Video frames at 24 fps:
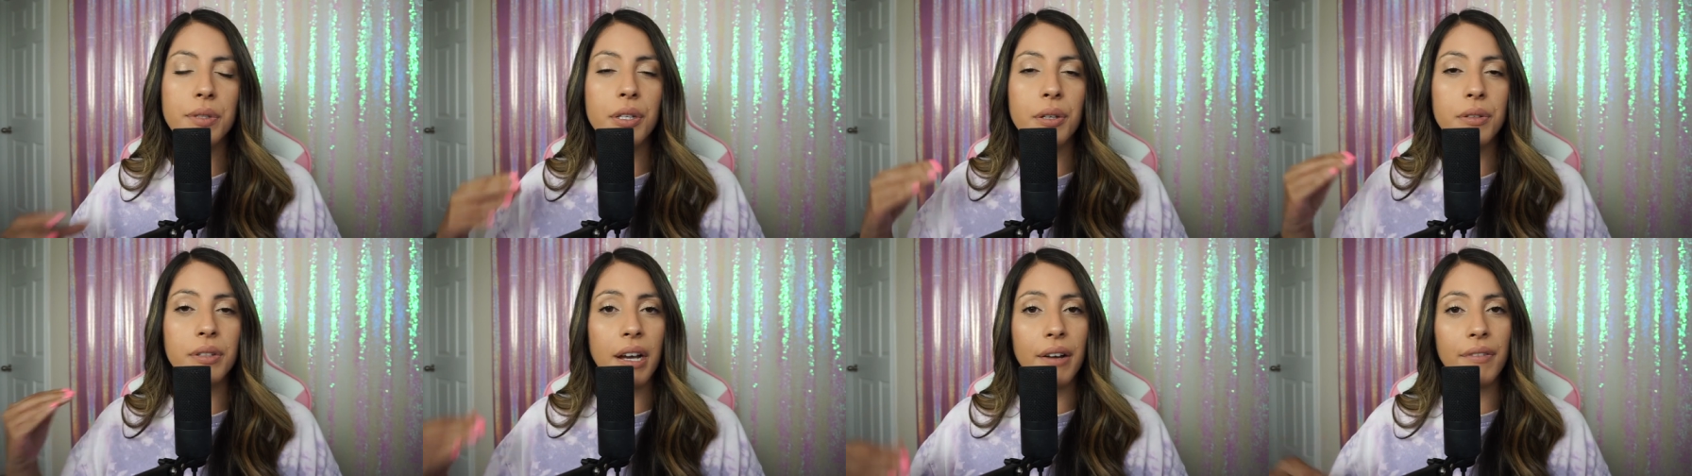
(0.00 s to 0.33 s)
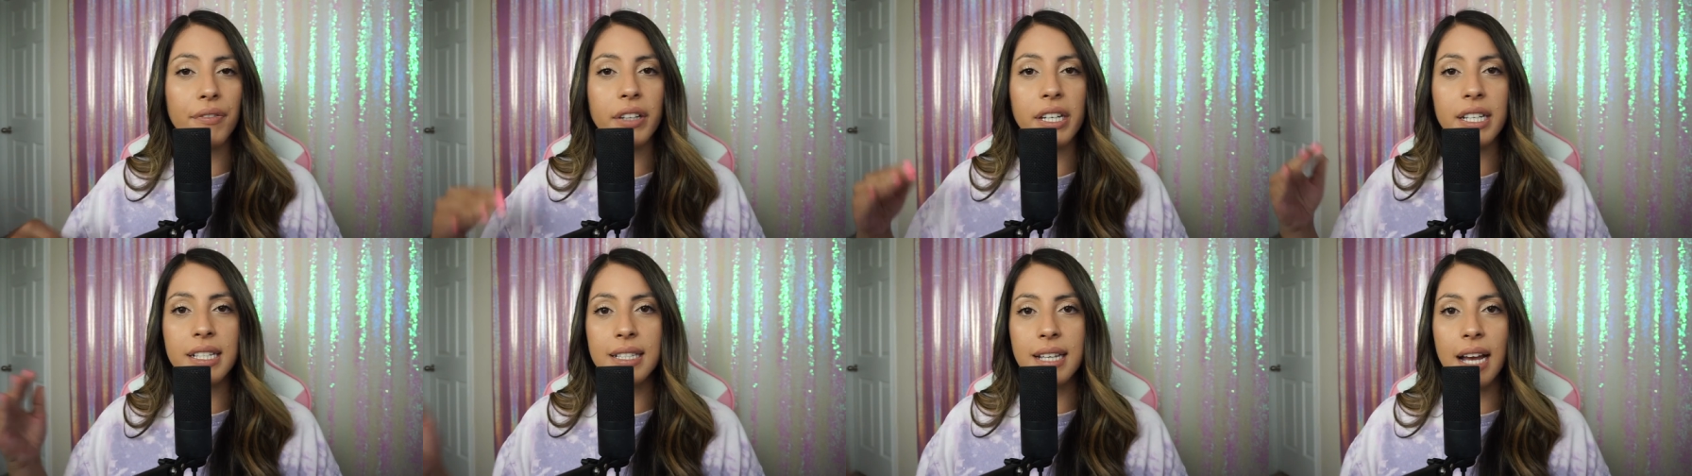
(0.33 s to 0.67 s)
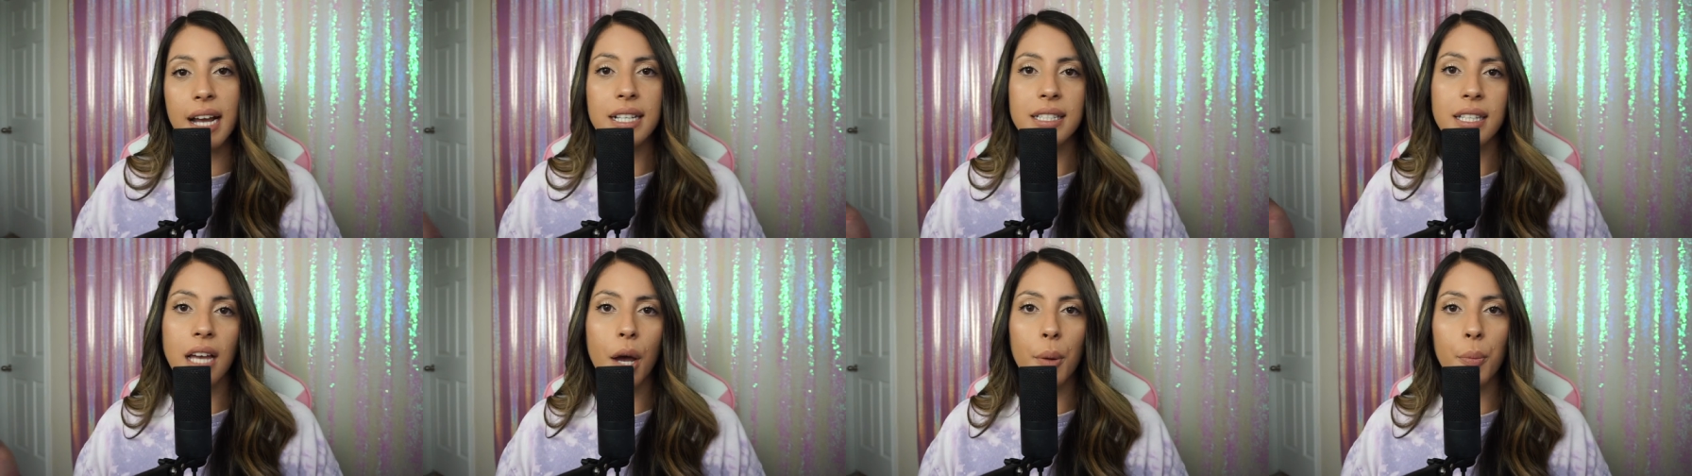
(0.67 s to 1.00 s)
So definitely
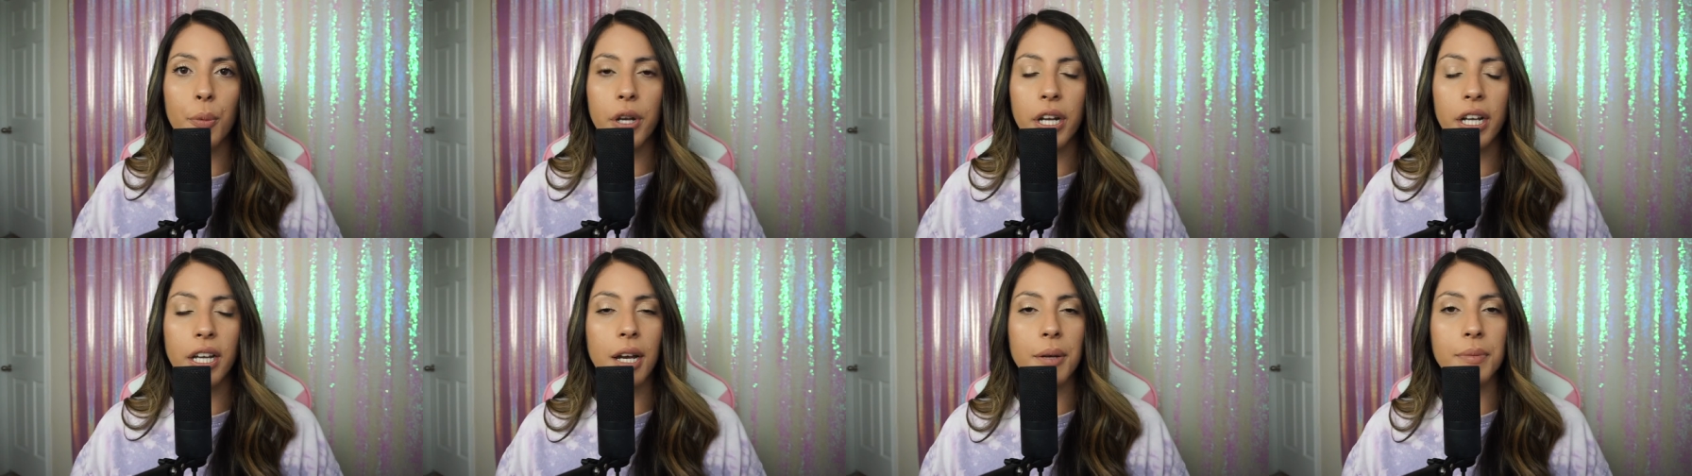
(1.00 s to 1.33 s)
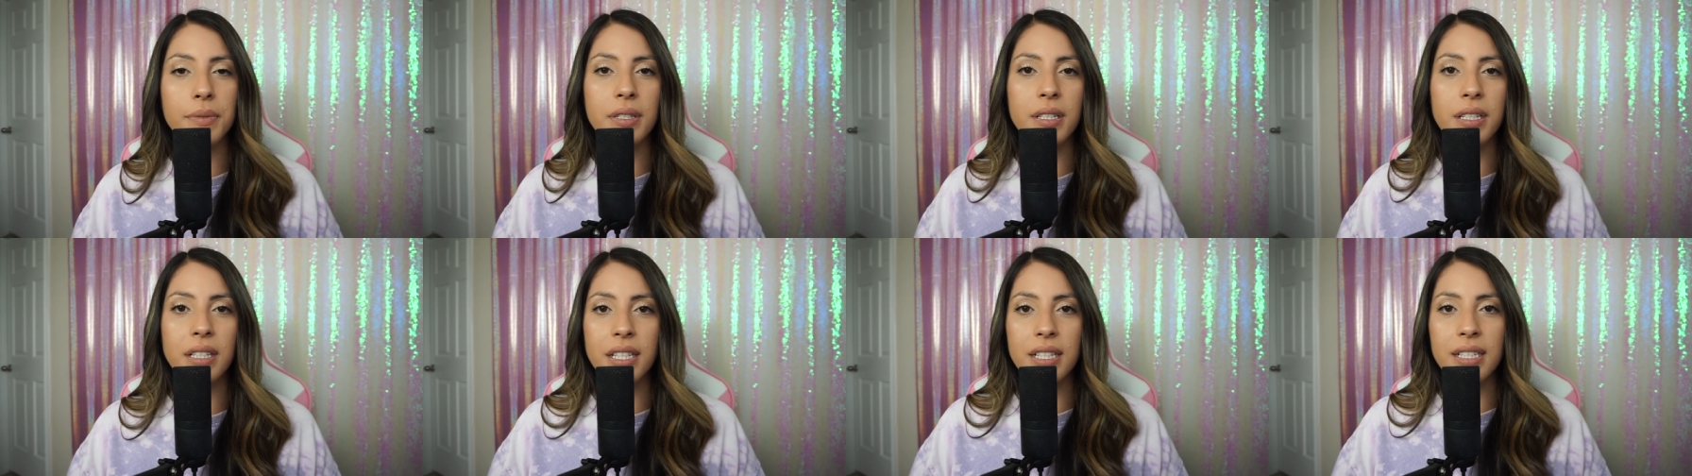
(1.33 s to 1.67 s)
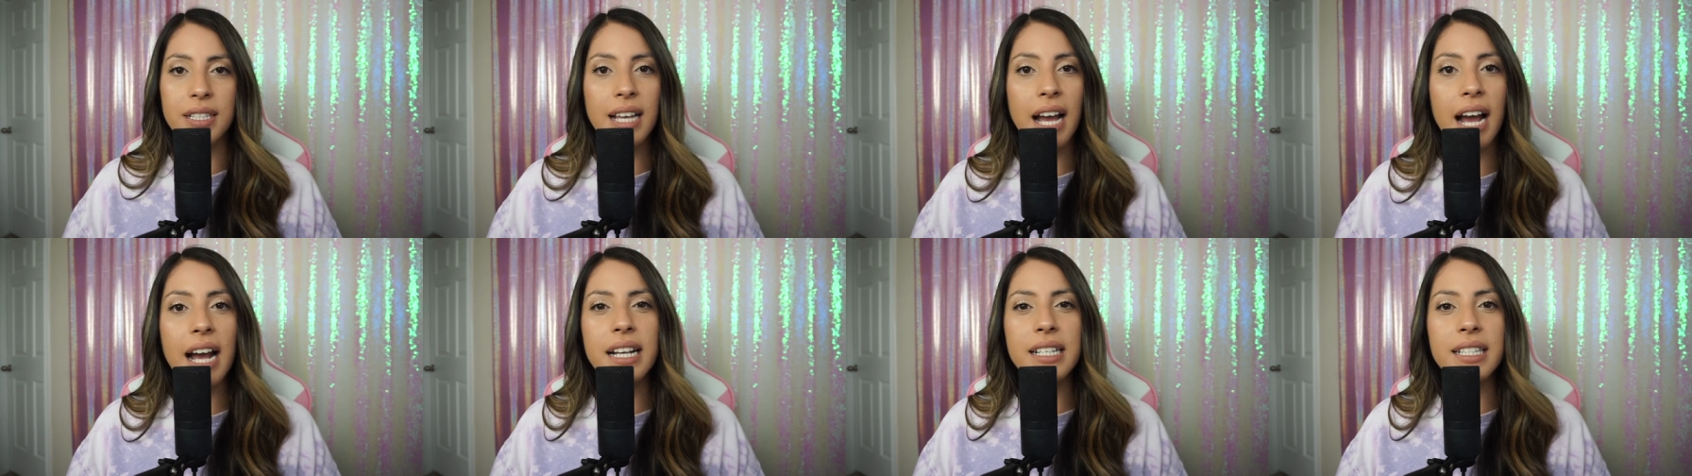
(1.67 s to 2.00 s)
size up when it comes to the
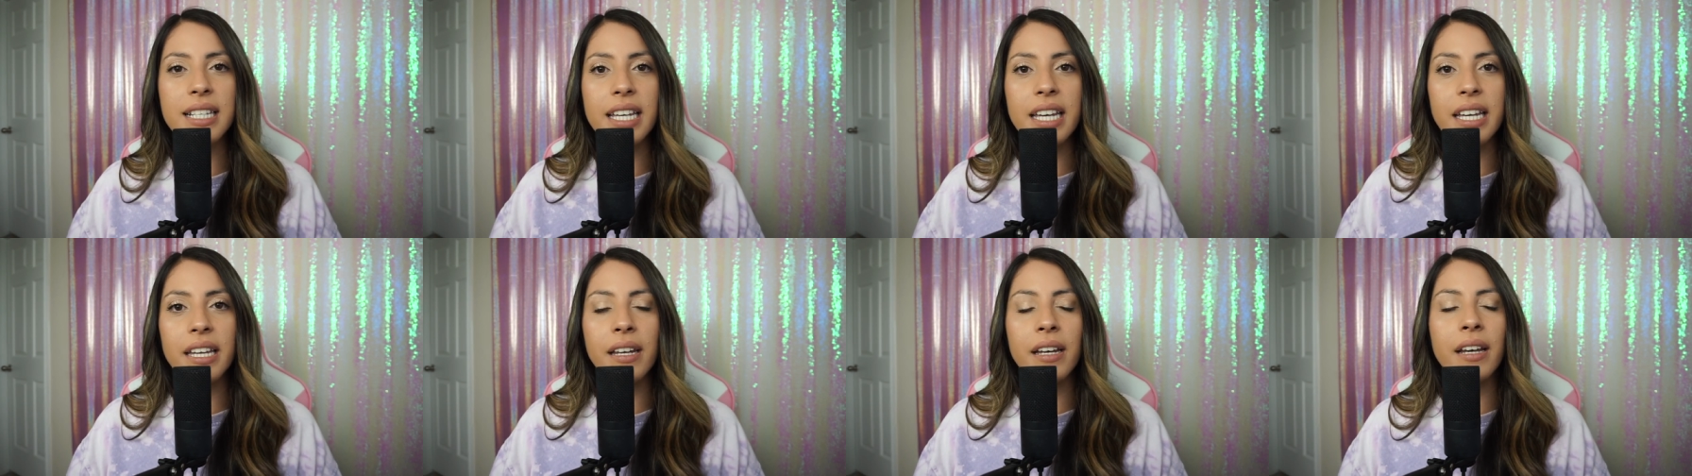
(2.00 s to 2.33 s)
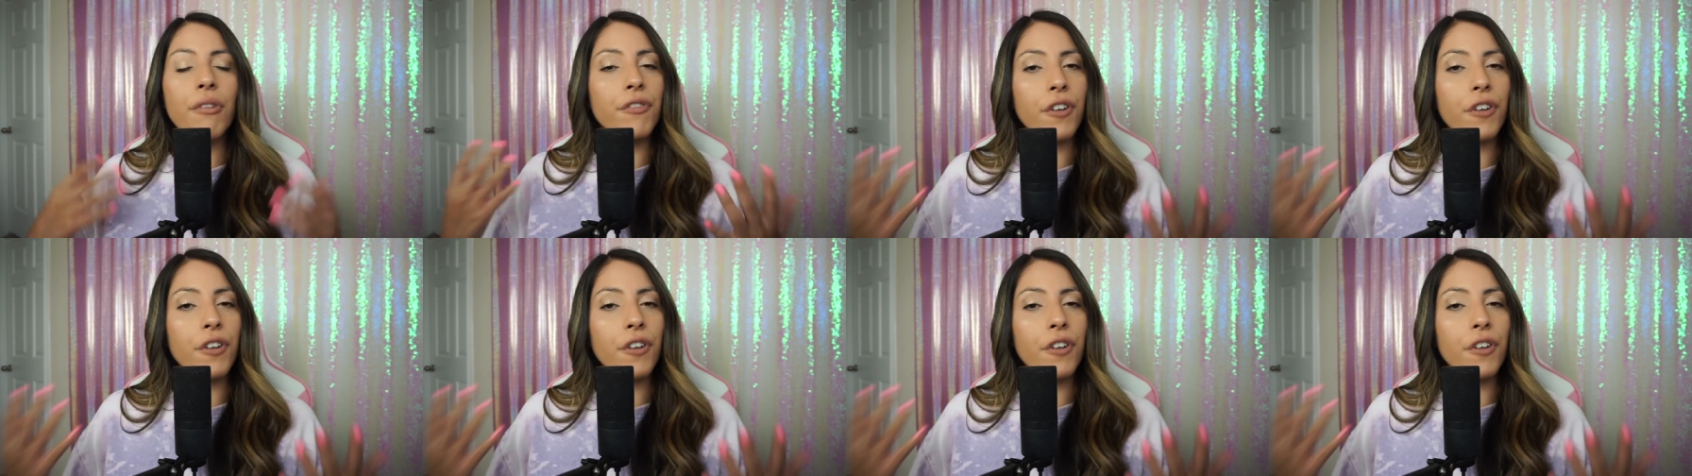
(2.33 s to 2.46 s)
sizing.